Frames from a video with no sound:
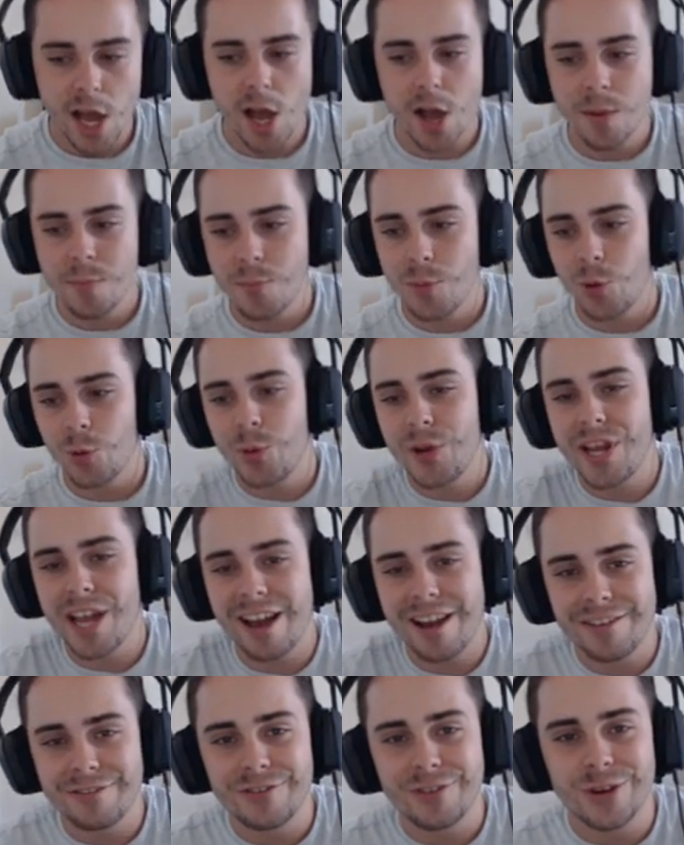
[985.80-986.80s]
Um, we
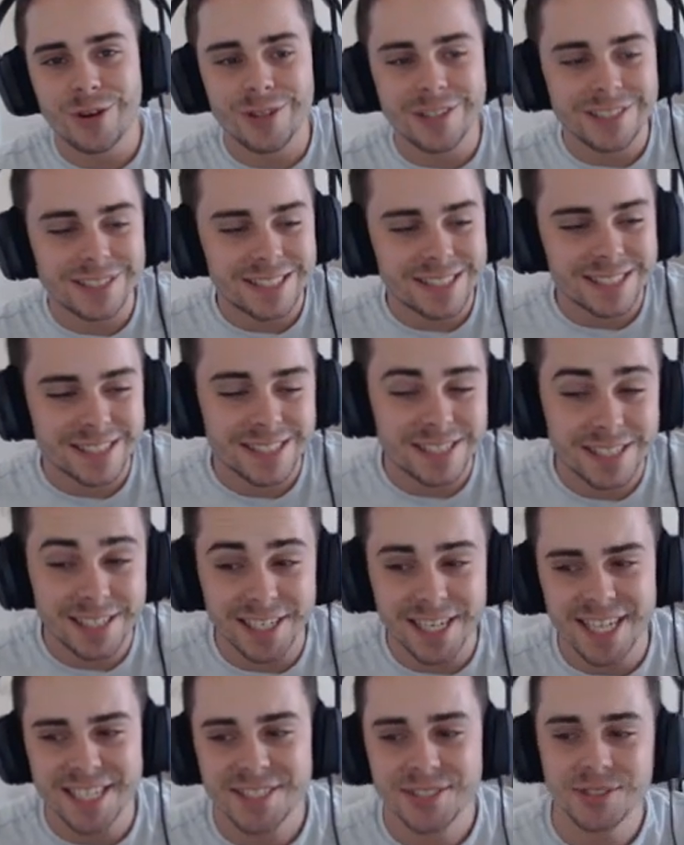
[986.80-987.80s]
have got
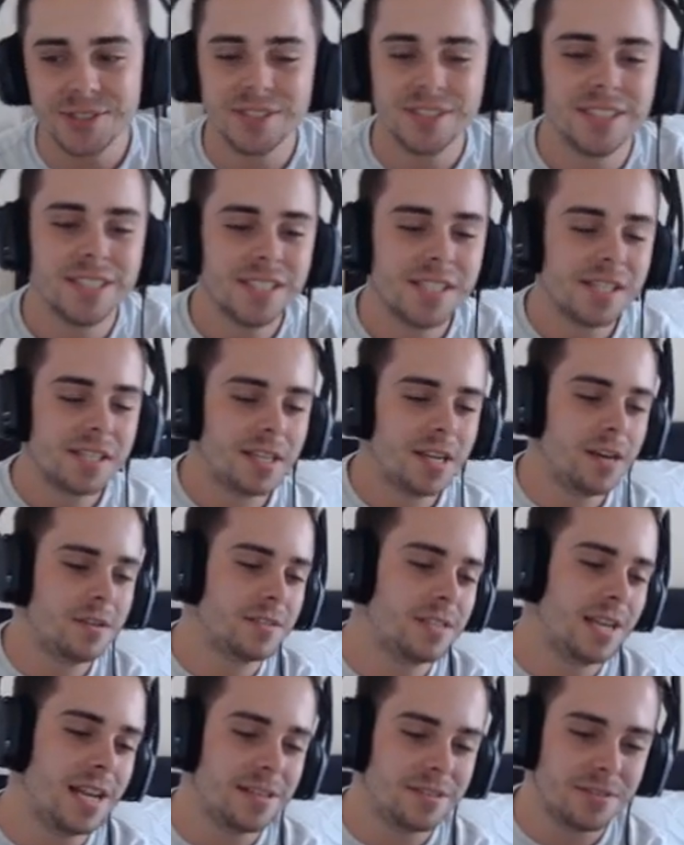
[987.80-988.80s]
Salazzle. Now,
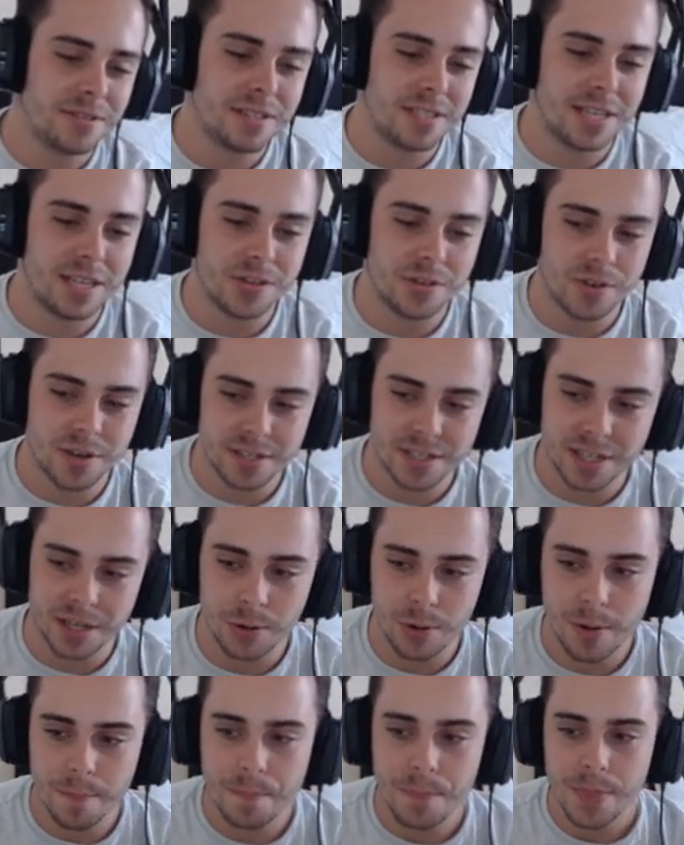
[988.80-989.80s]
Salazzle's an interesting
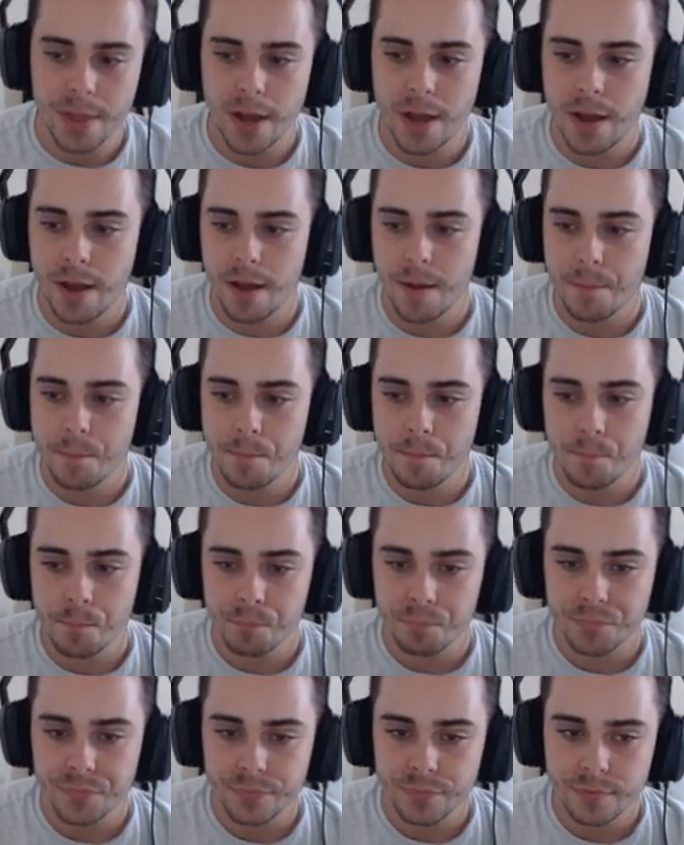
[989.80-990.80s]
one. Um,
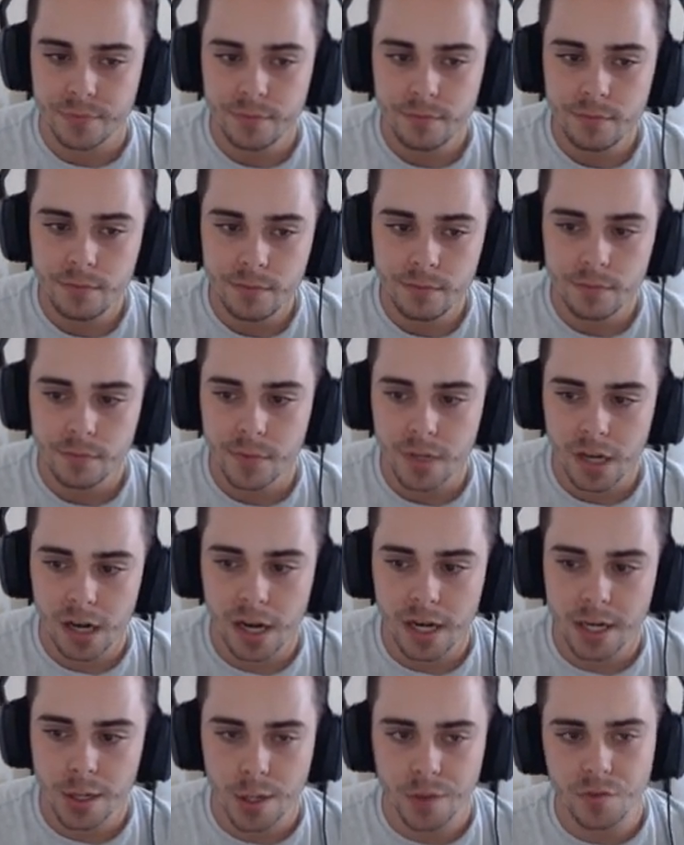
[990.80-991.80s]

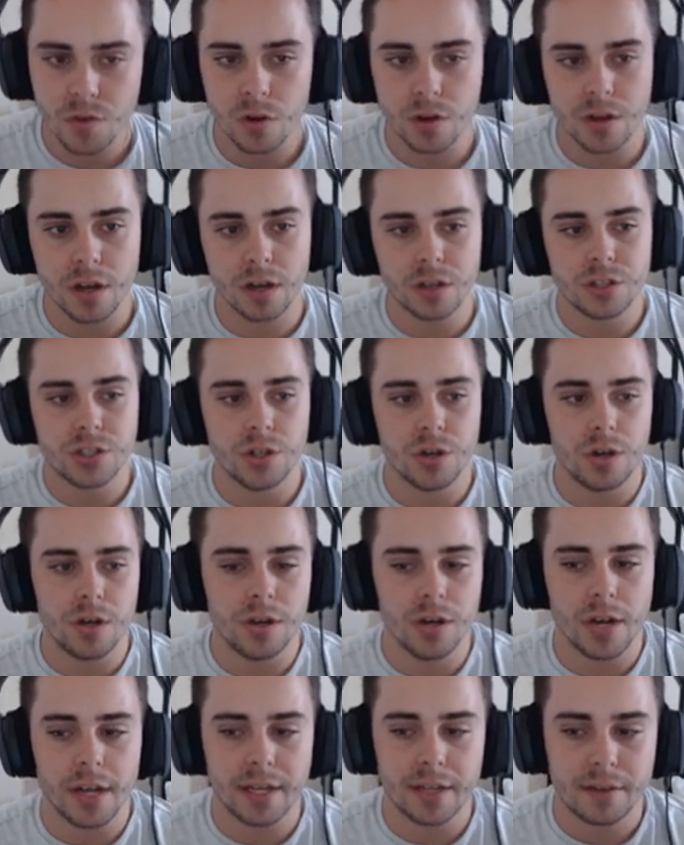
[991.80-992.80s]
I know I've got Gunk Shot
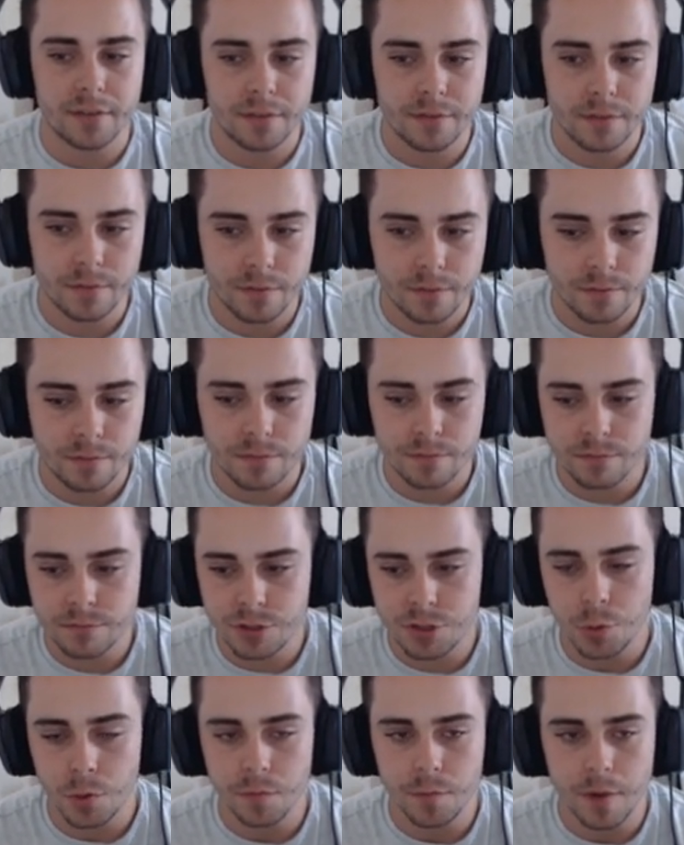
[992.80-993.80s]
on like
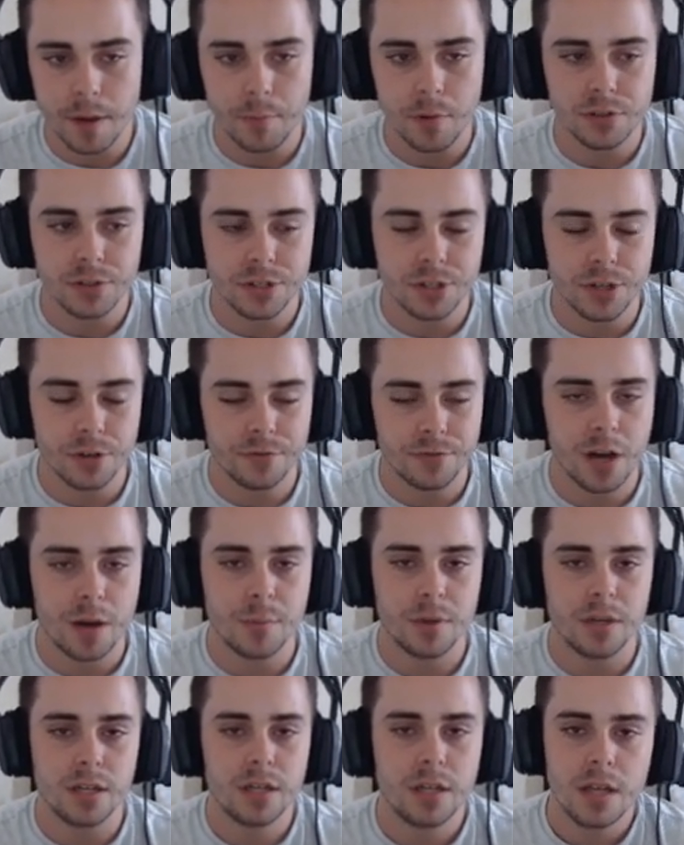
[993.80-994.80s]
two of my mons so far,
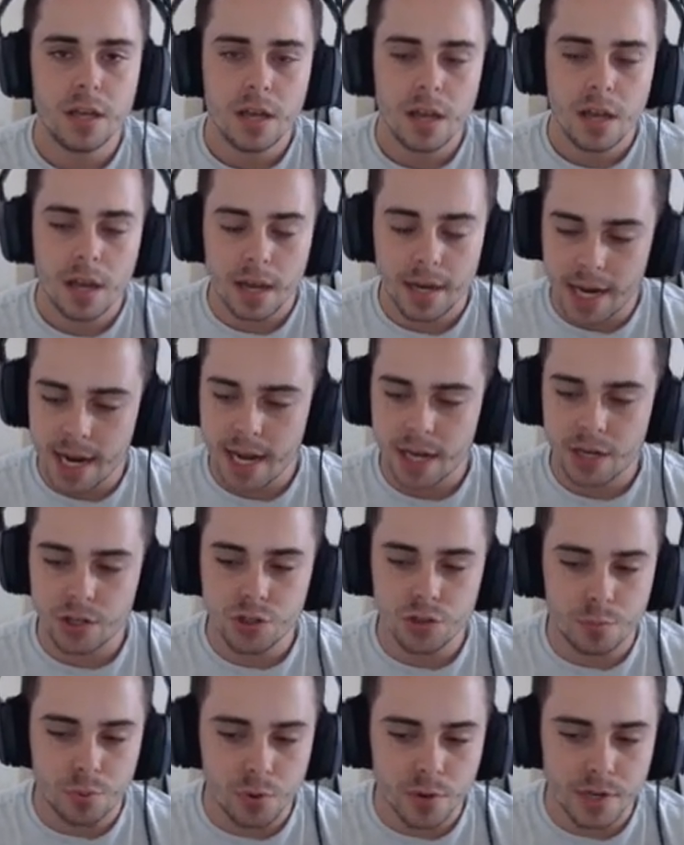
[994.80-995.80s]
but an
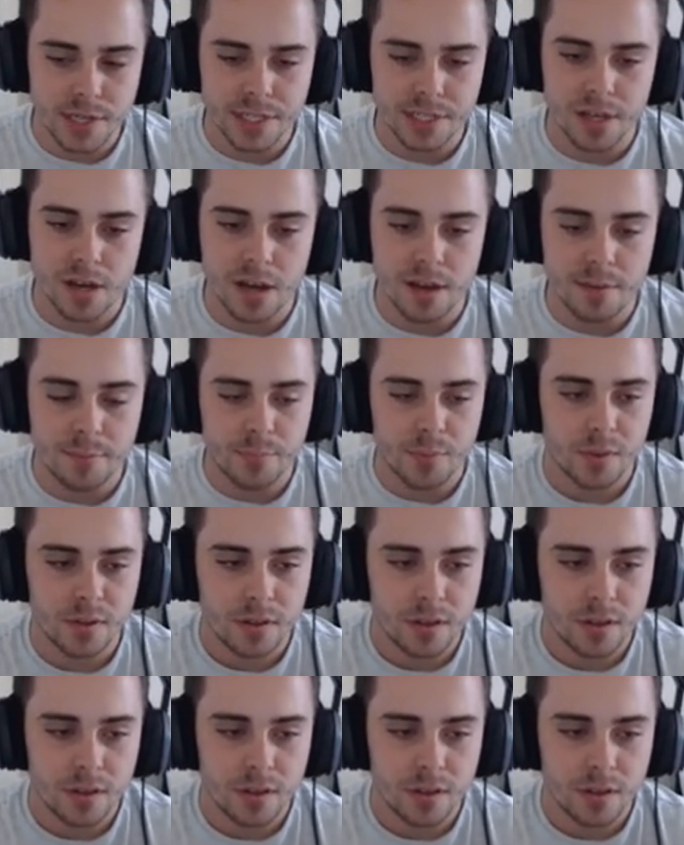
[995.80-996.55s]
actual poison type